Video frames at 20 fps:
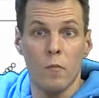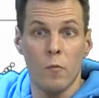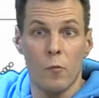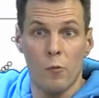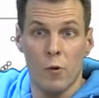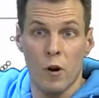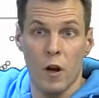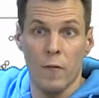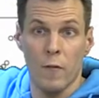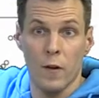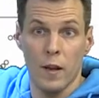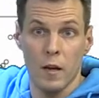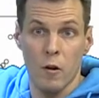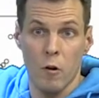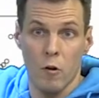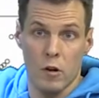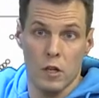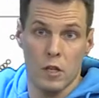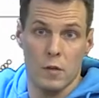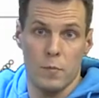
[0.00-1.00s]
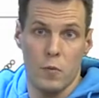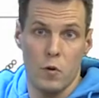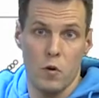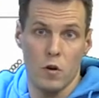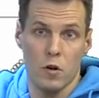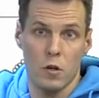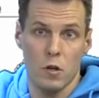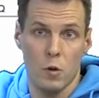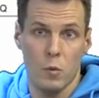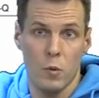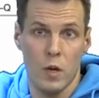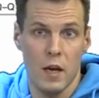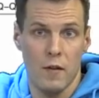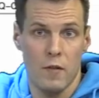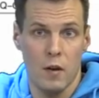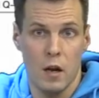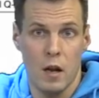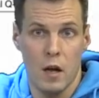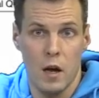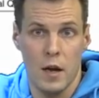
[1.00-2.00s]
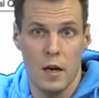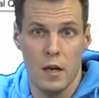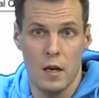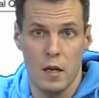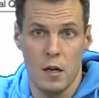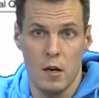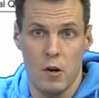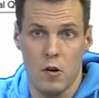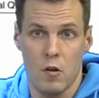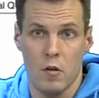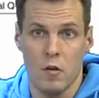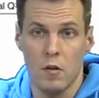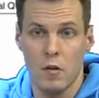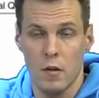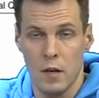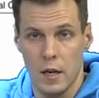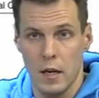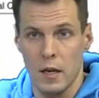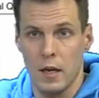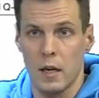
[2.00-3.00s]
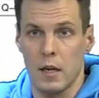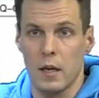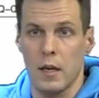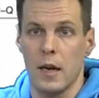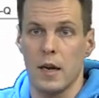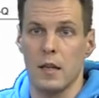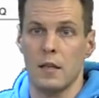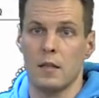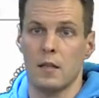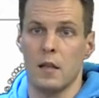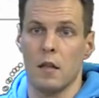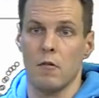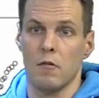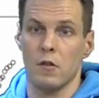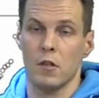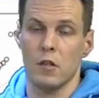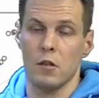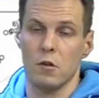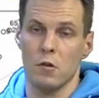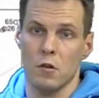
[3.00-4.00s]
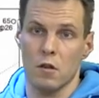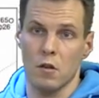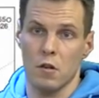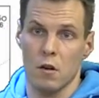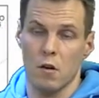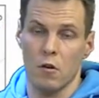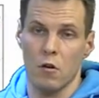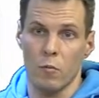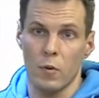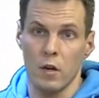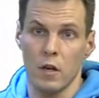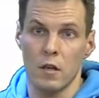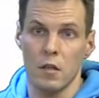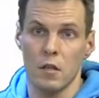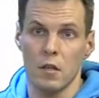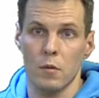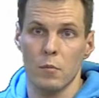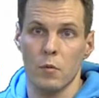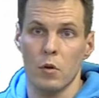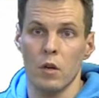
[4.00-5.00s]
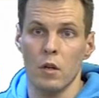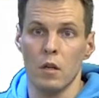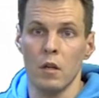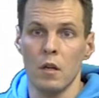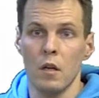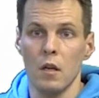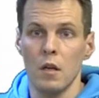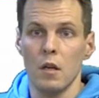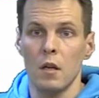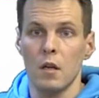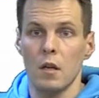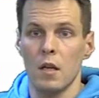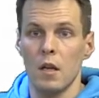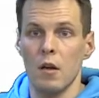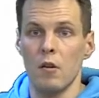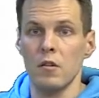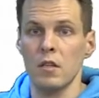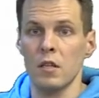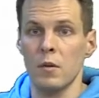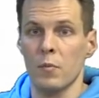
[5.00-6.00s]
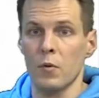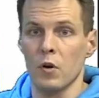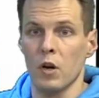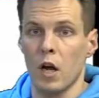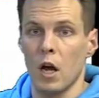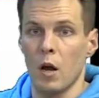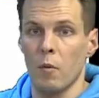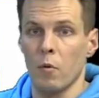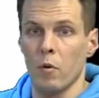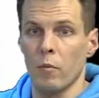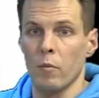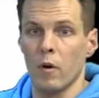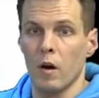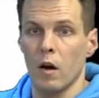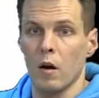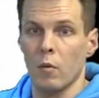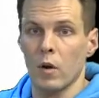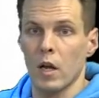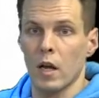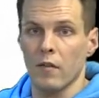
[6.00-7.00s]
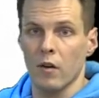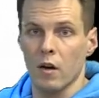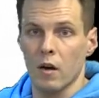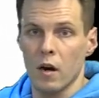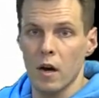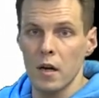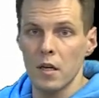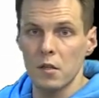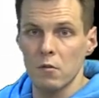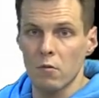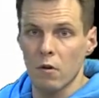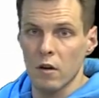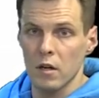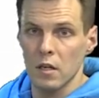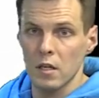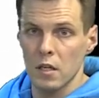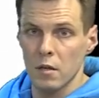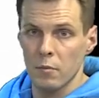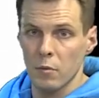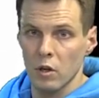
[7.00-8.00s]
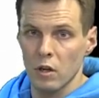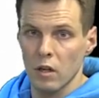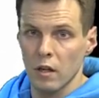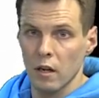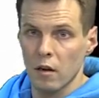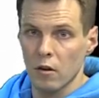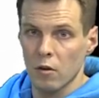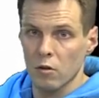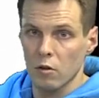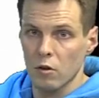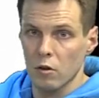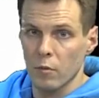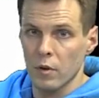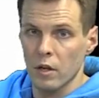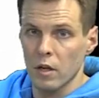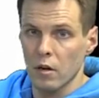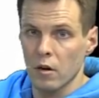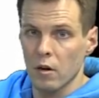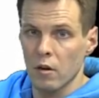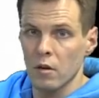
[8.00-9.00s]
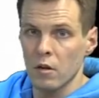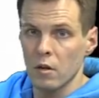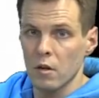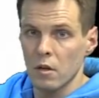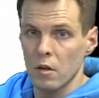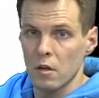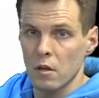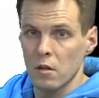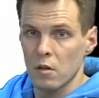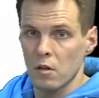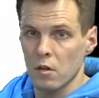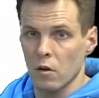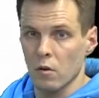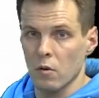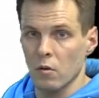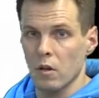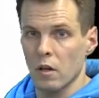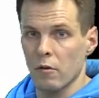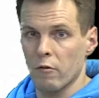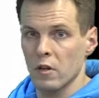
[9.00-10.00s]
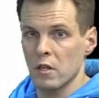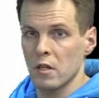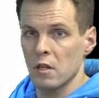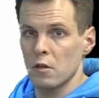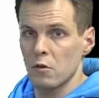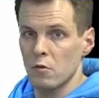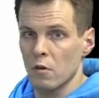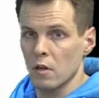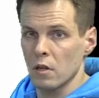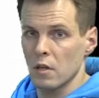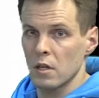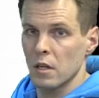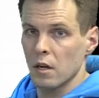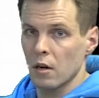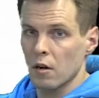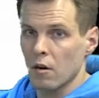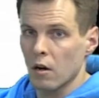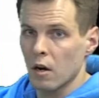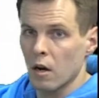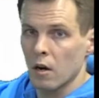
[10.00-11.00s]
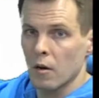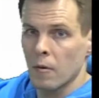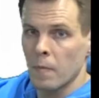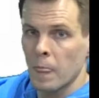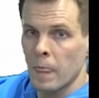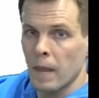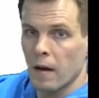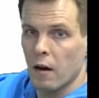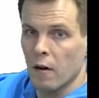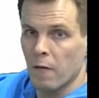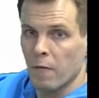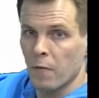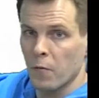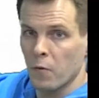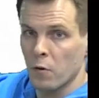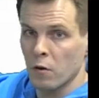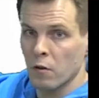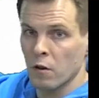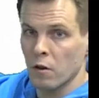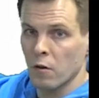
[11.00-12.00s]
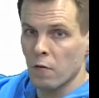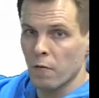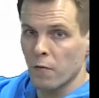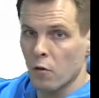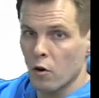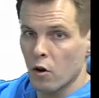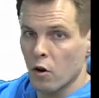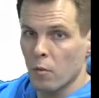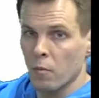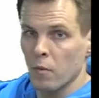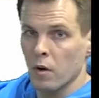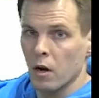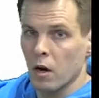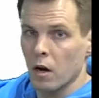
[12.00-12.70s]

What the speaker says: roughly correspond. So we have a line here indicates that residuals are normally distributed. Here is a problem. We have a chi-square distributed error term here. So the residuals here are further from